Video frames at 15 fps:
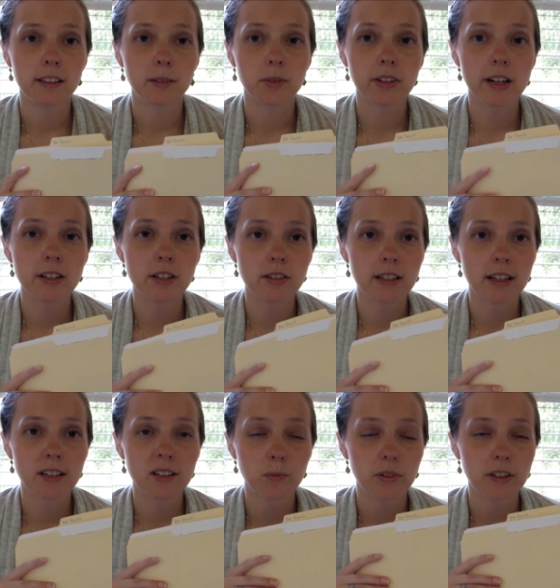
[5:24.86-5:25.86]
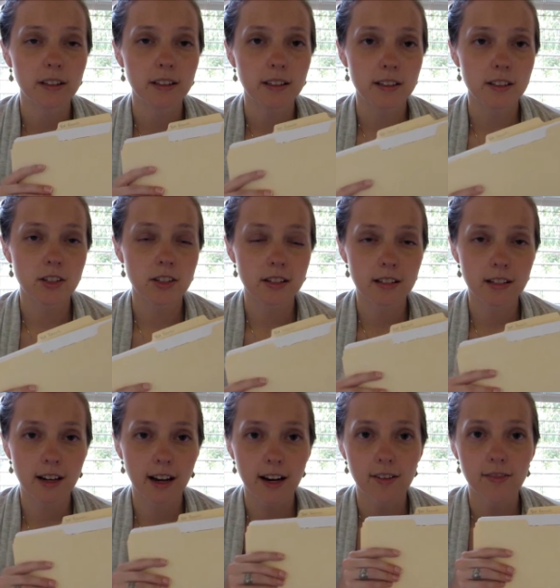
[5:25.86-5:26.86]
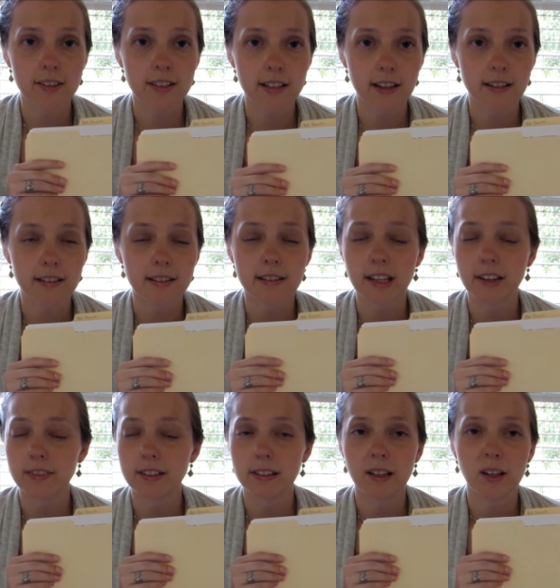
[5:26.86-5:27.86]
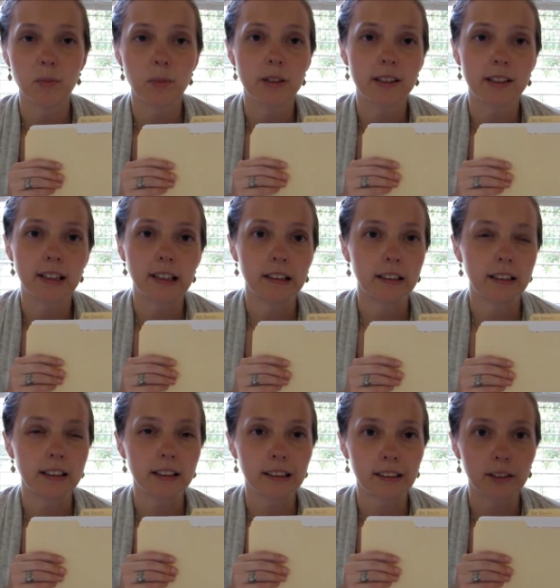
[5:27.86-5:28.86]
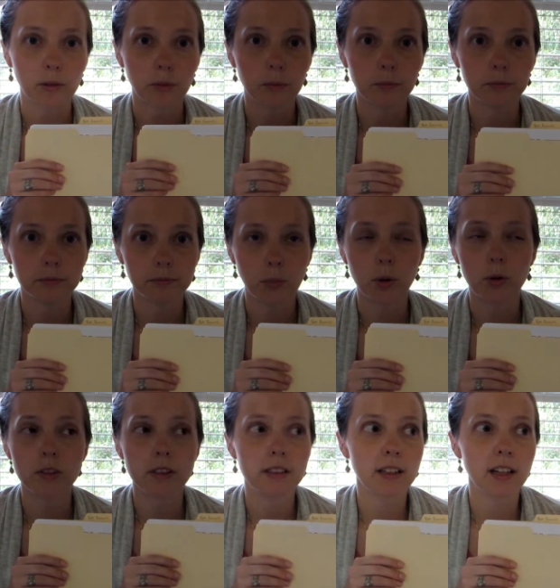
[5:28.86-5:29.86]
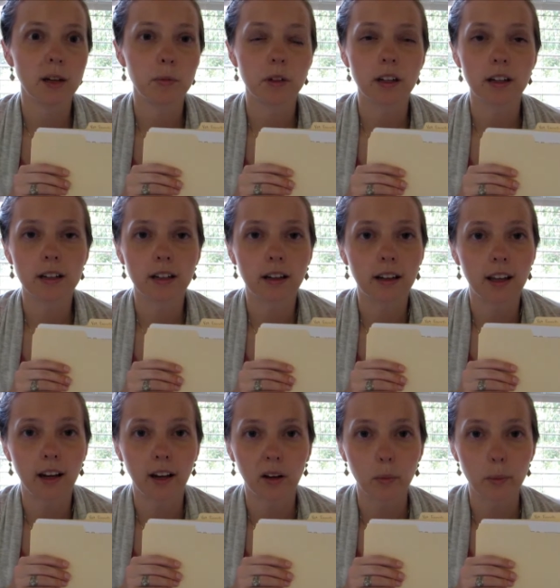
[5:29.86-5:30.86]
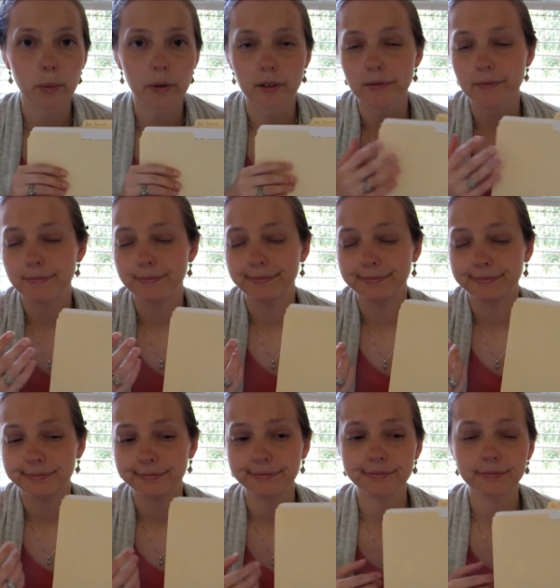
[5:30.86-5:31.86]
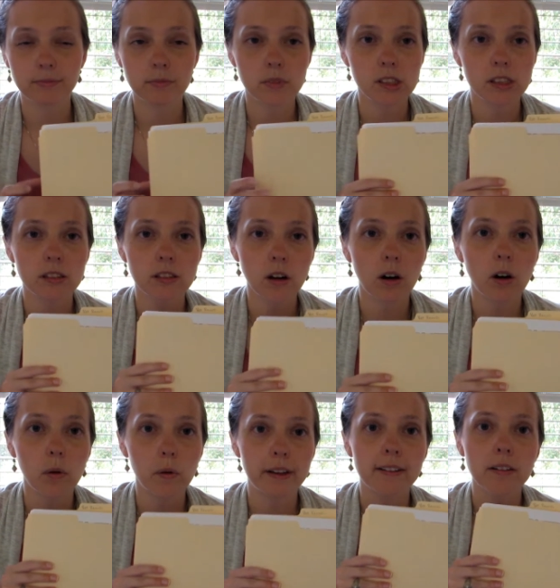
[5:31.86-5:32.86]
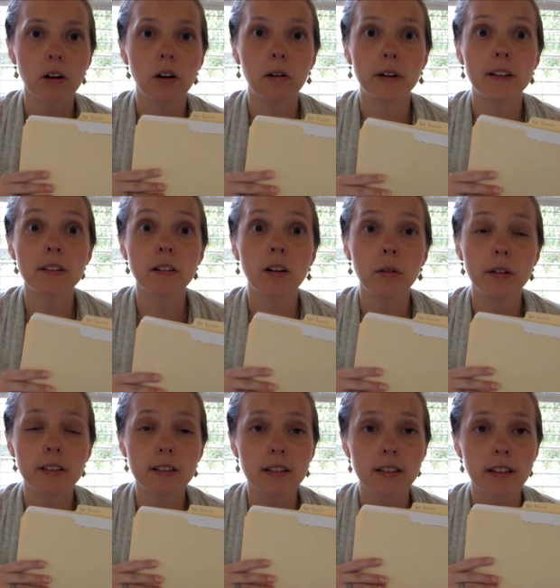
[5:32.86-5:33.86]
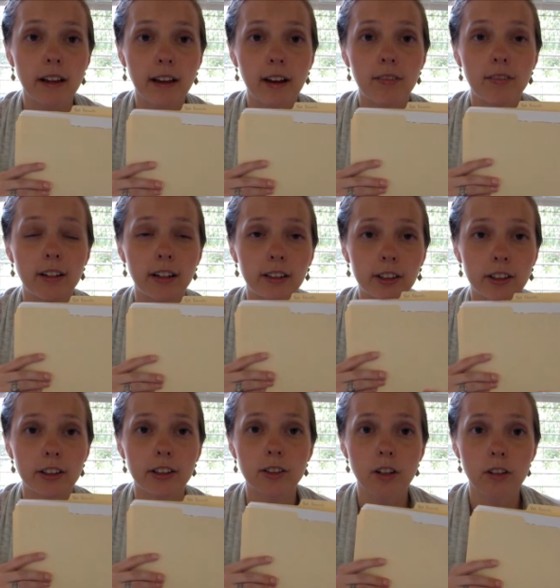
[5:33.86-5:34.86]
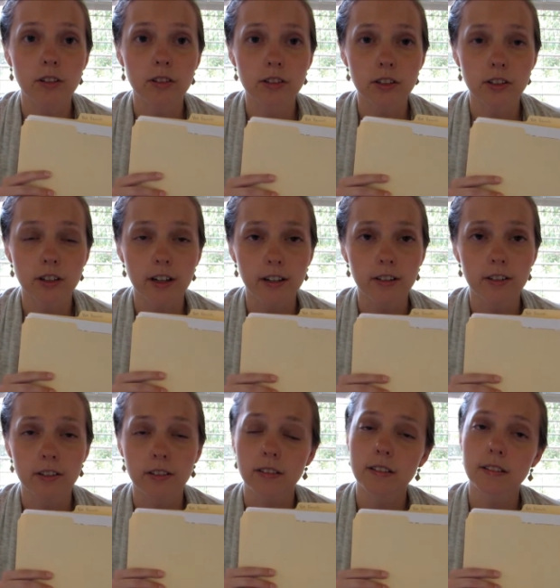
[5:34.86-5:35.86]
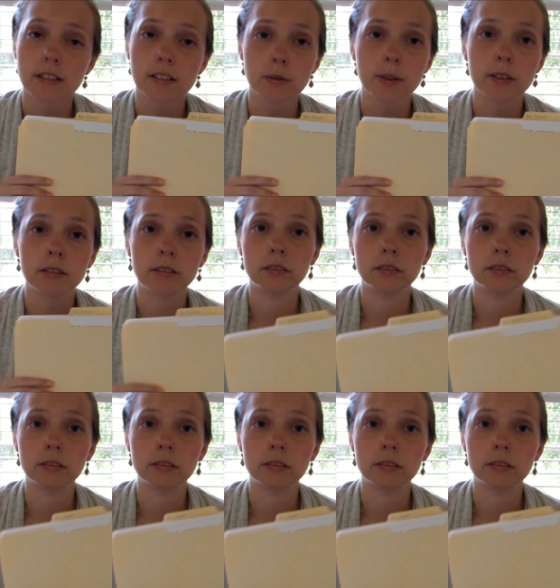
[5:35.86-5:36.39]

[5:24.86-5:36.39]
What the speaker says: So I do tend to bring this just kind of as a safety net, but again, like, you know, most of the time you're not going to need it. It's always, always, always good to have, and I encourage others to try to do this as well.